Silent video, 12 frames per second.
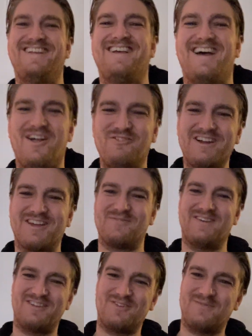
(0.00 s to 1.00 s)
I
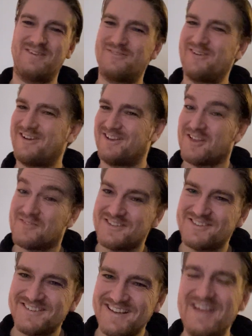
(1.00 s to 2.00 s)
recommend you be very loving
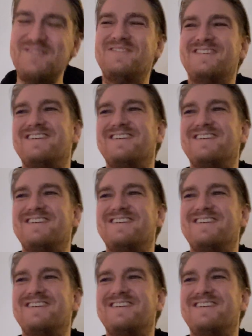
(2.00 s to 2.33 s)
to them.